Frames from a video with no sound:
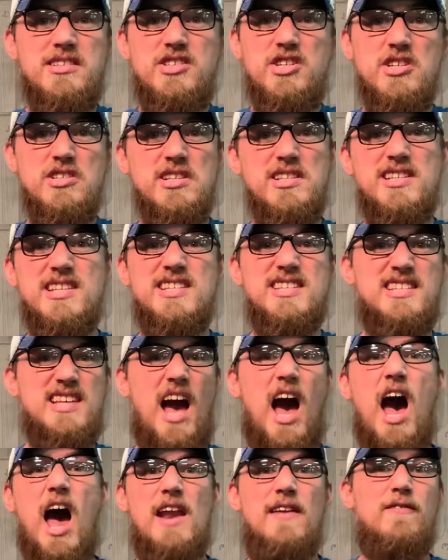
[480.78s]
Jesus is
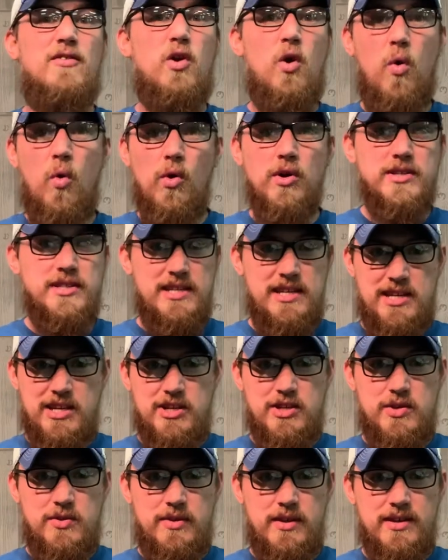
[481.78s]
God. Of course he
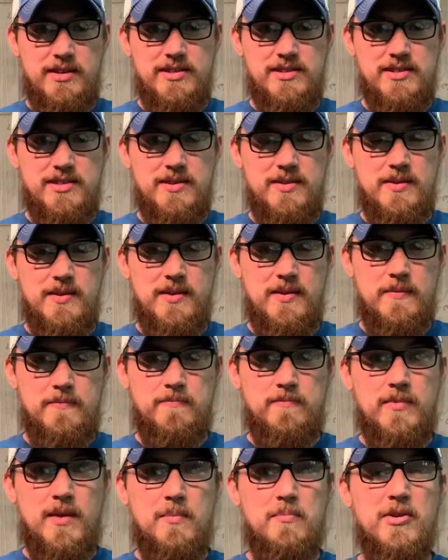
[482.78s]
can do this.
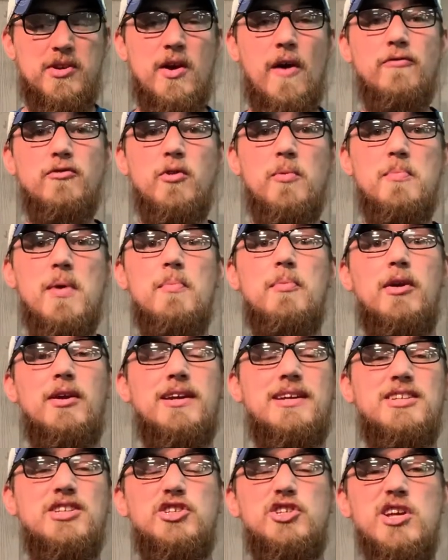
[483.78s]
But you have to
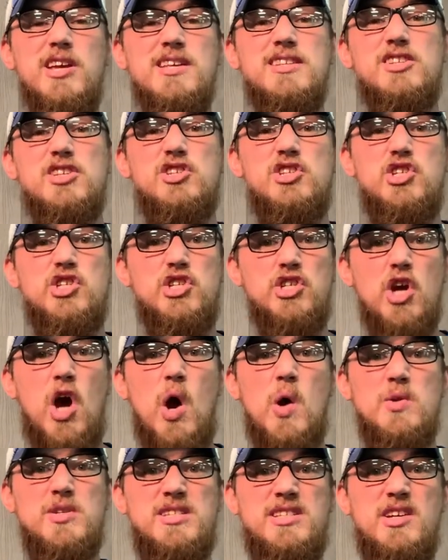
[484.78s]
remember, Jesus
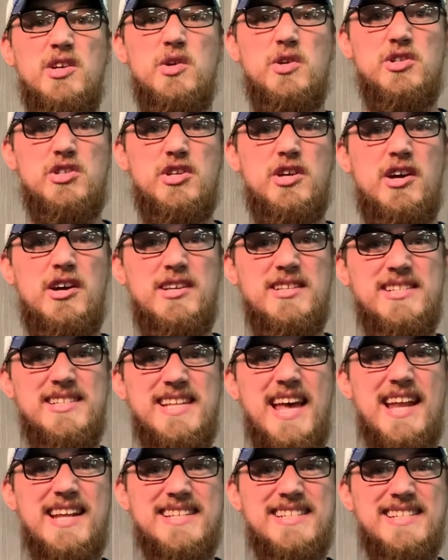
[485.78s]
chose to
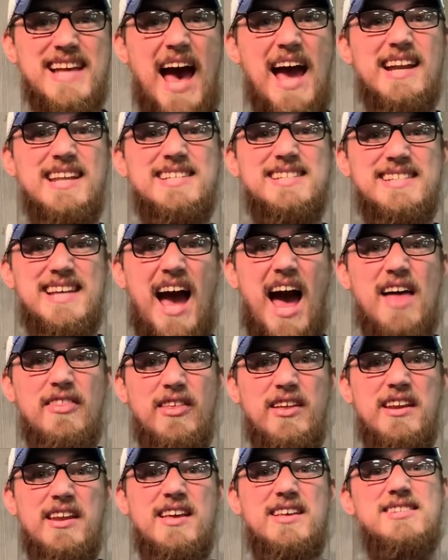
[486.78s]
set aside his
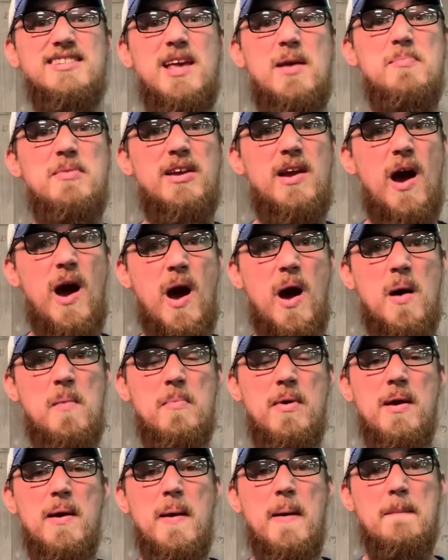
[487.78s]
godliness and
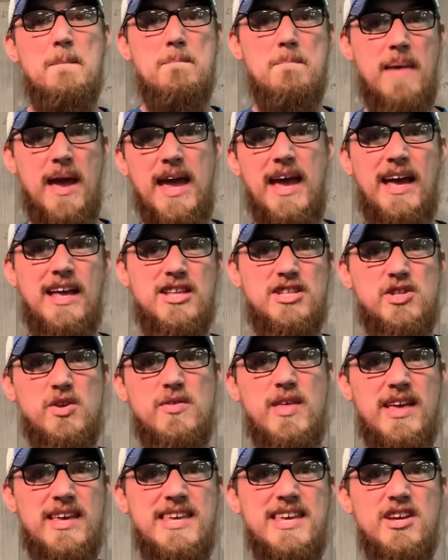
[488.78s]
become man so
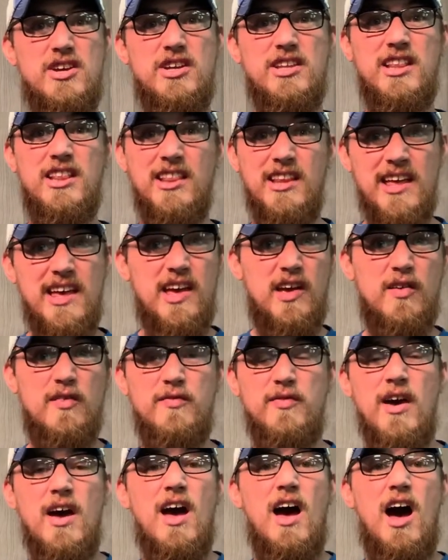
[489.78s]
that he could live